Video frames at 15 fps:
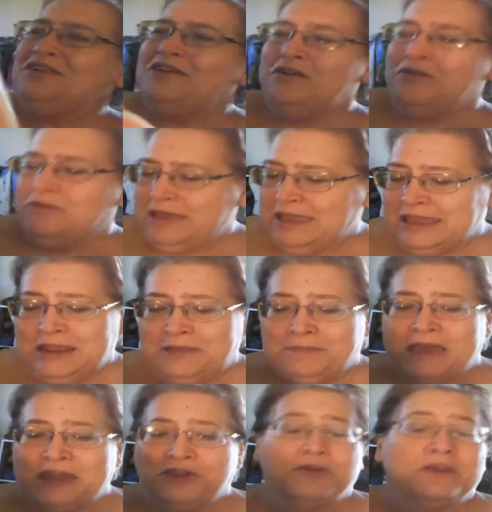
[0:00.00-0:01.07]
Oh,
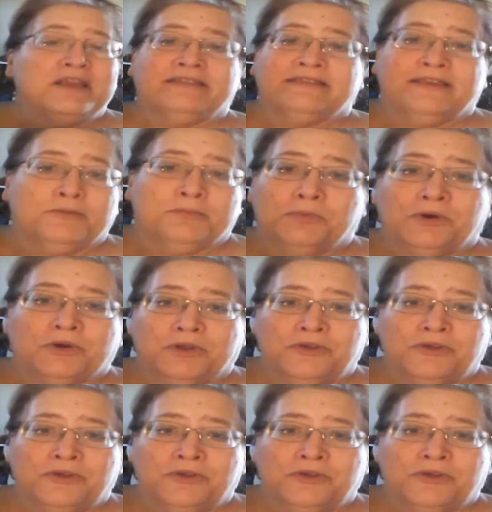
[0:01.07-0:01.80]
anybody who gets this book,